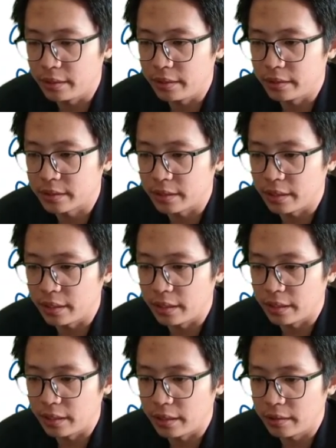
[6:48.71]
is
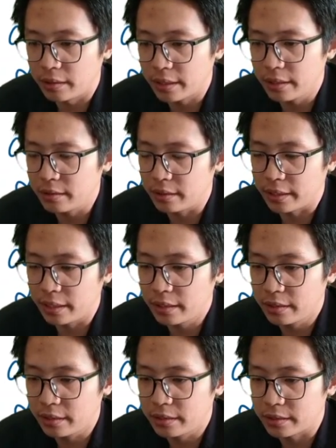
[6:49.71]
okay.
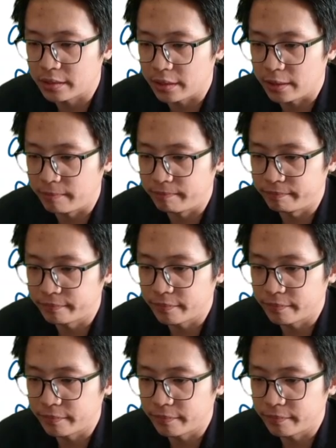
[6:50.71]
Again, this is the